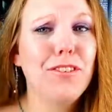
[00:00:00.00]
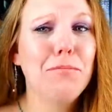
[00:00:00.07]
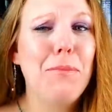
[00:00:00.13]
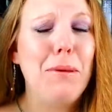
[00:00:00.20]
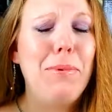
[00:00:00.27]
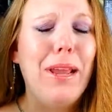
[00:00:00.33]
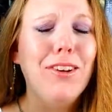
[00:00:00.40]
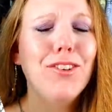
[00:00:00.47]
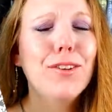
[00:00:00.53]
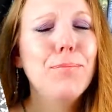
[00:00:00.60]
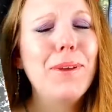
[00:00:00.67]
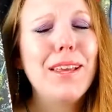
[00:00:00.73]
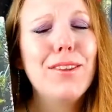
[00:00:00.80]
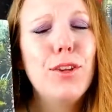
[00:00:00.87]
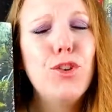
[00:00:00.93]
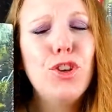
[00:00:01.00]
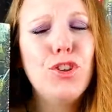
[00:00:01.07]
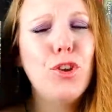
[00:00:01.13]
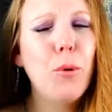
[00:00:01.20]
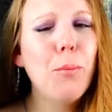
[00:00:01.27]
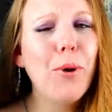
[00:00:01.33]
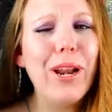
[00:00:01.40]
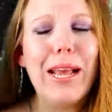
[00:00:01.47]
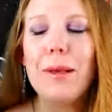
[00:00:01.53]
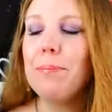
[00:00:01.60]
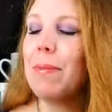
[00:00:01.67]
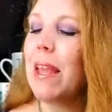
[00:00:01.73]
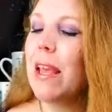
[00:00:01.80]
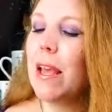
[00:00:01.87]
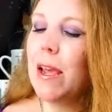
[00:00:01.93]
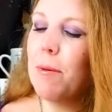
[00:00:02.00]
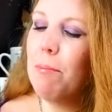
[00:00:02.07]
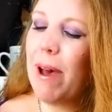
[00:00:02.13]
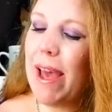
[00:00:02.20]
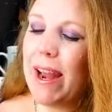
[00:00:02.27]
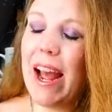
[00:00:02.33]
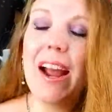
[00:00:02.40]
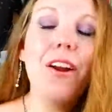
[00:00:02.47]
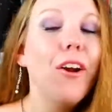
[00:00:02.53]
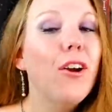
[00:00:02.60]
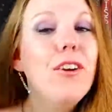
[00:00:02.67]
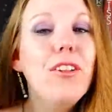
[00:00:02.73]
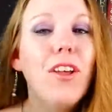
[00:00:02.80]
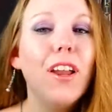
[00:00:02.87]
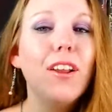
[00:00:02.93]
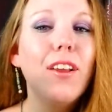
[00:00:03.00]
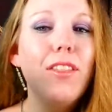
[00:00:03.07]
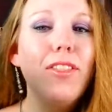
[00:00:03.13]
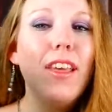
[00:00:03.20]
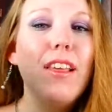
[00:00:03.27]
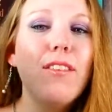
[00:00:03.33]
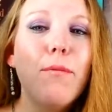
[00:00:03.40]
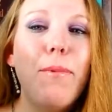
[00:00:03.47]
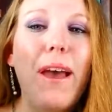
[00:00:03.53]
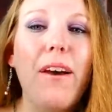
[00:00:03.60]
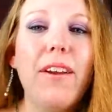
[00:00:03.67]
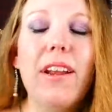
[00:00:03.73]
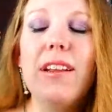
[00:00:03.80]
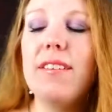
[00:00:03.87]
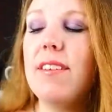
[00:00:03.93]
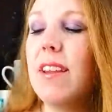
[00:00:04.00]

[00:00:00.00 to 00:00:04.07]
of my pages because it's just so pretty. But I heard a lot of good things about it,